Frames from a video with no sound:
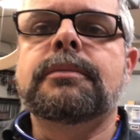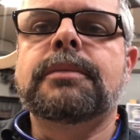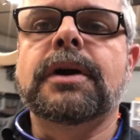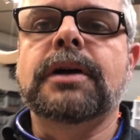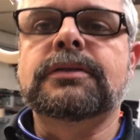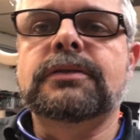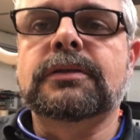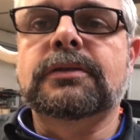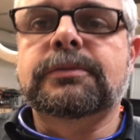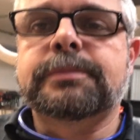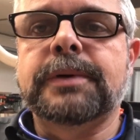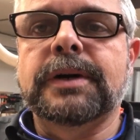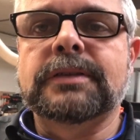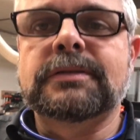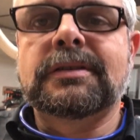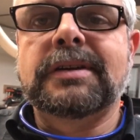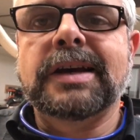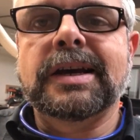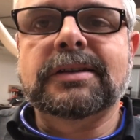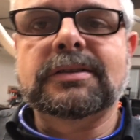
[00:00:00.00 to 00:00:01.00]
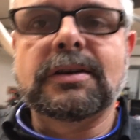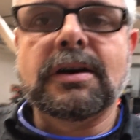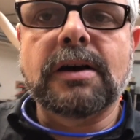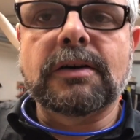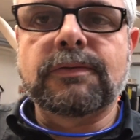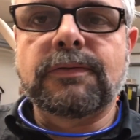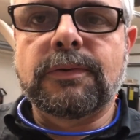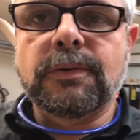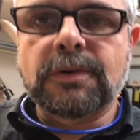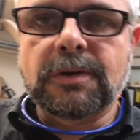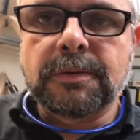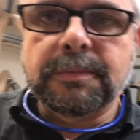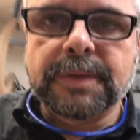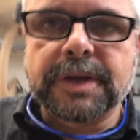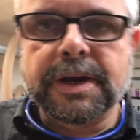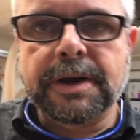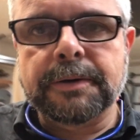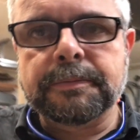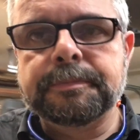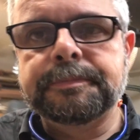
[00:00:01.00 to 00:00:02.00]
Parts Express Tech Talk forum
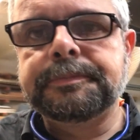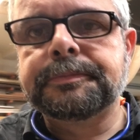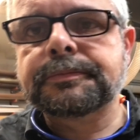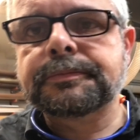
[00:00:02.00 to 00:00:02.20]
there.